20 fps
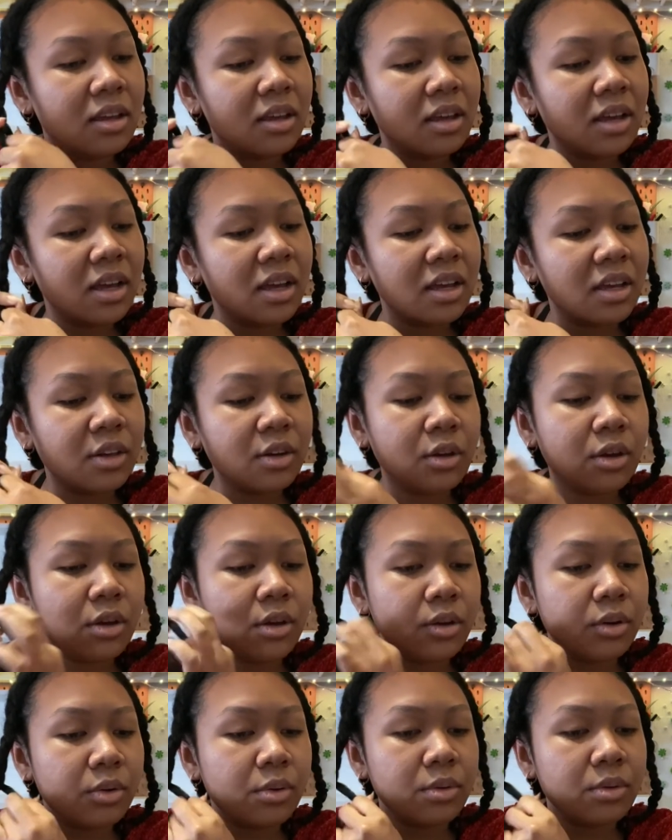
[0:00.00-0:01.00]
I
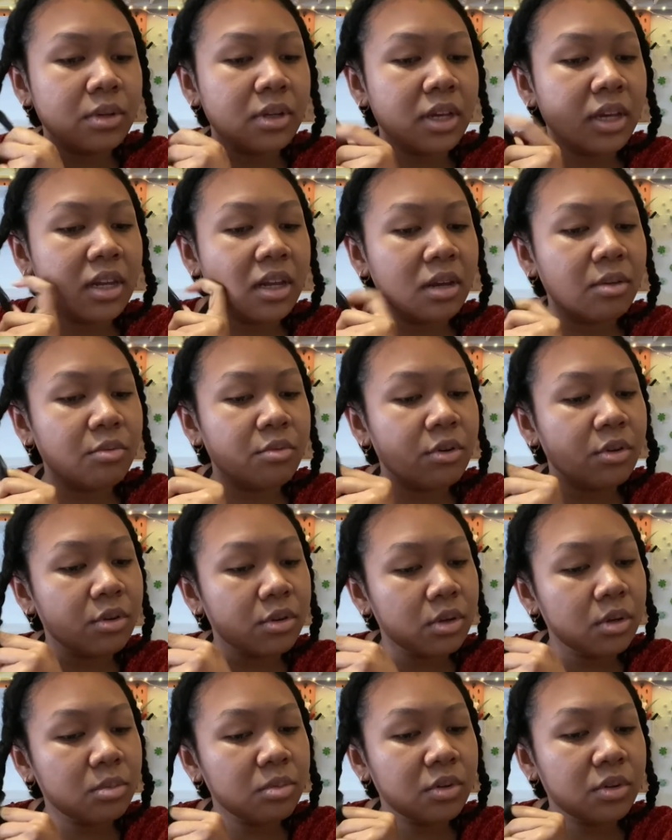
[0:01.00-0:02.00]
know, and I'm
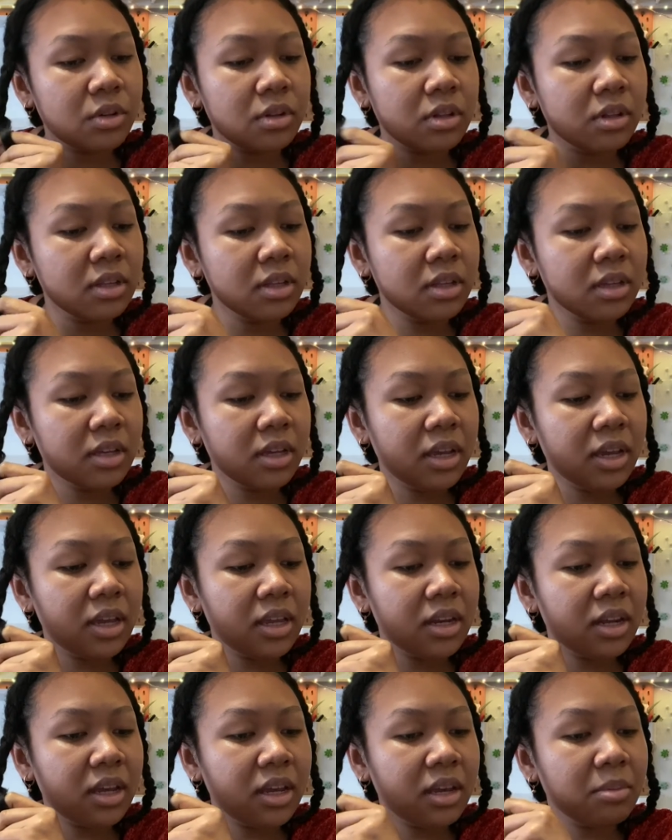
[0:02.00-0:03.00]
vulnerable,
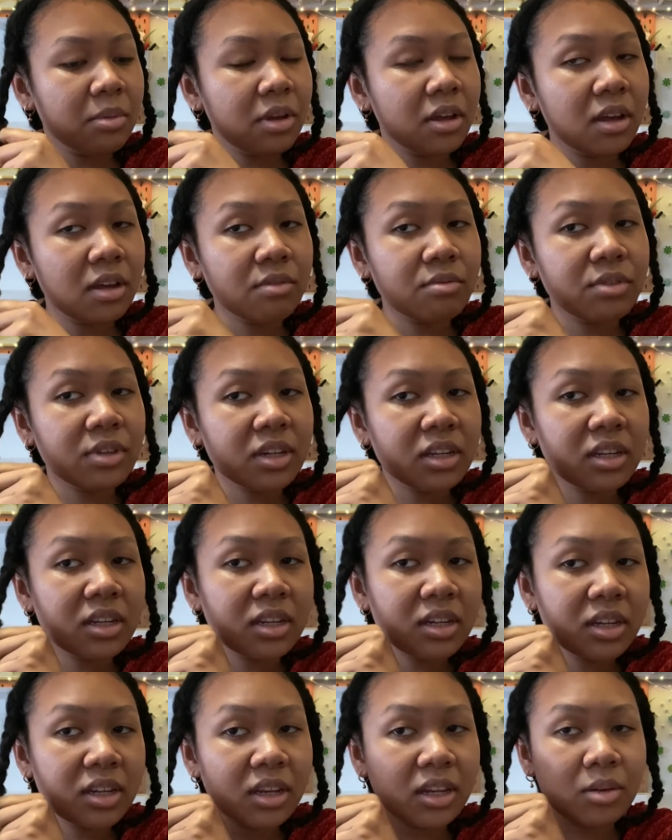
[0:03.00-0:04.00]
and I'm
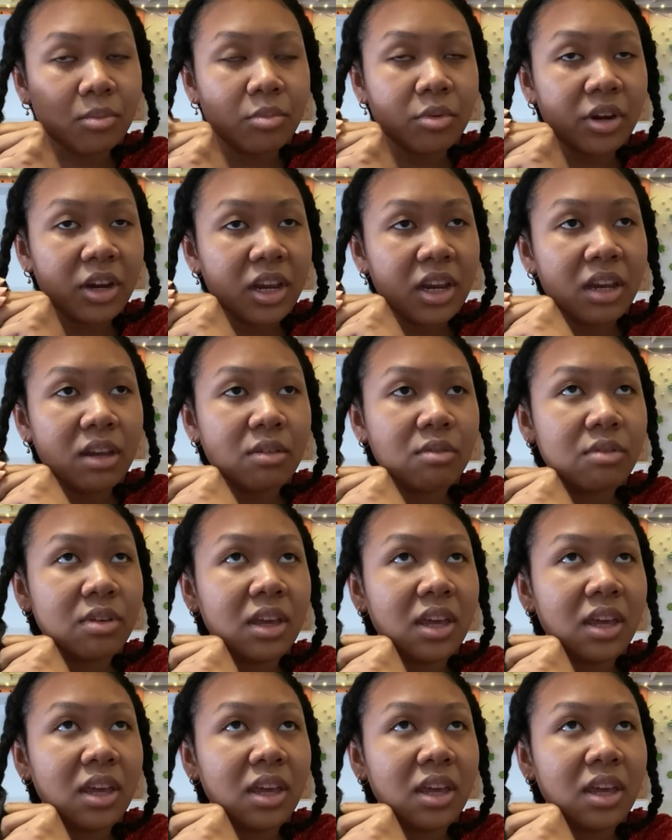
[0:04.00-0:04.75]
confident and brave,